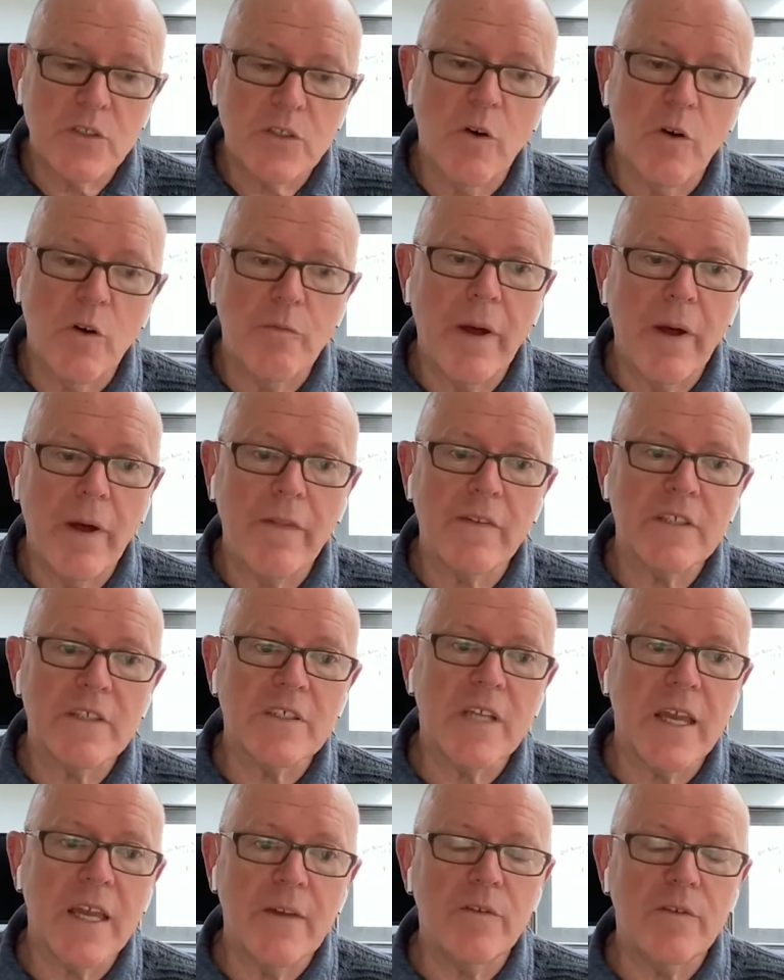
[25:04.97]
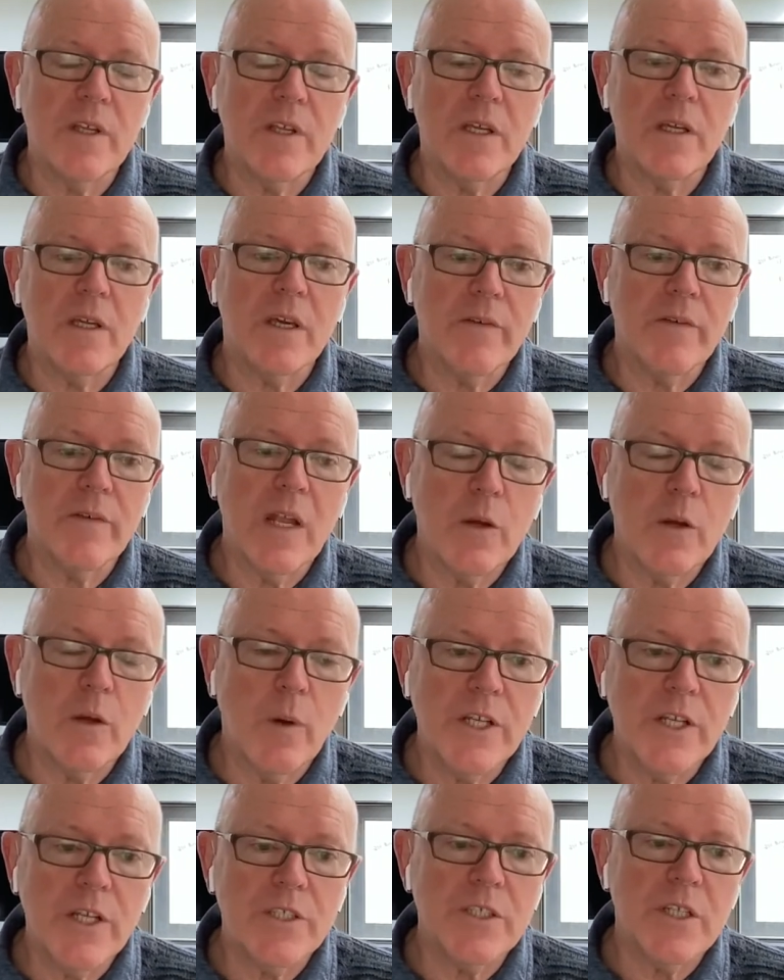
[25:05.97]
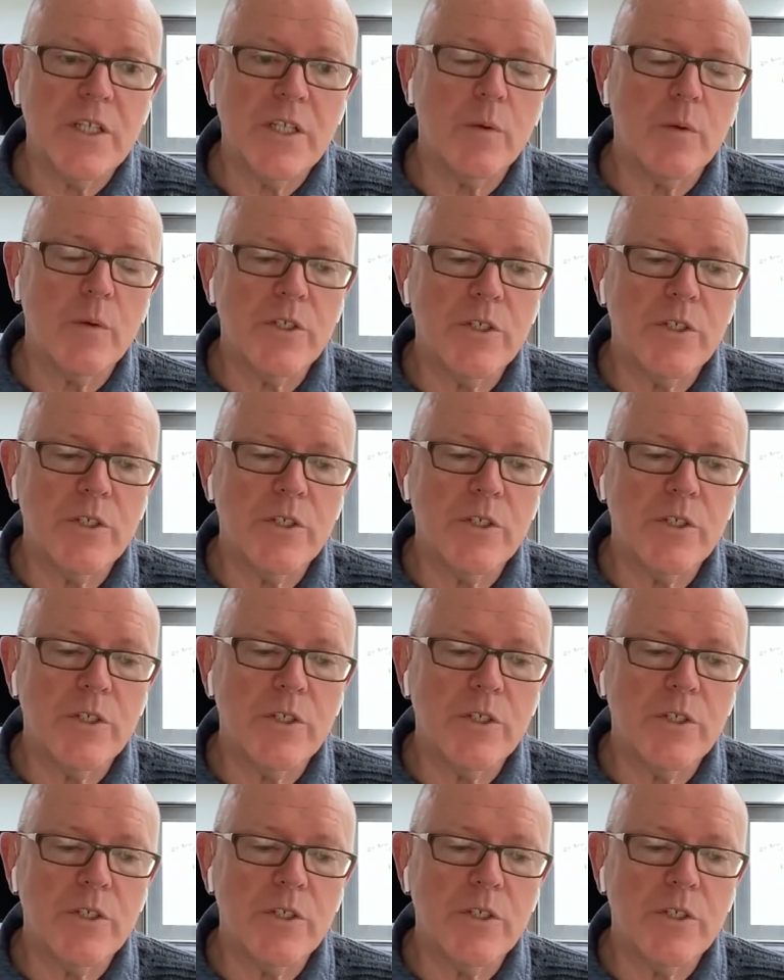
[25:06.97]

twelve month safety evaluation yet,